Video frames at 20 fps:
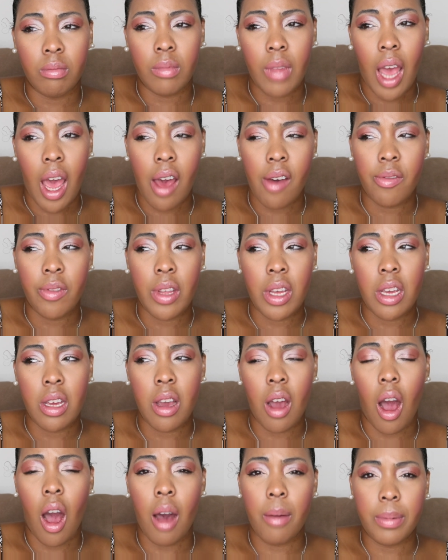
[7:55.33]
have
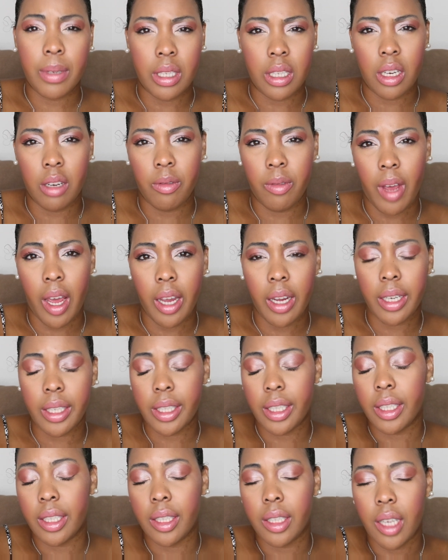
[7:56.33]
the opposite
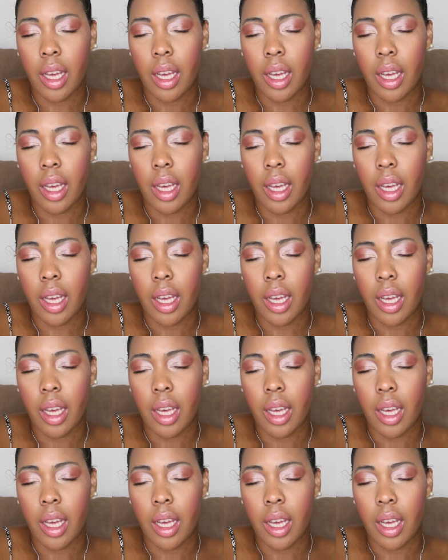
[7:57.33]
effect,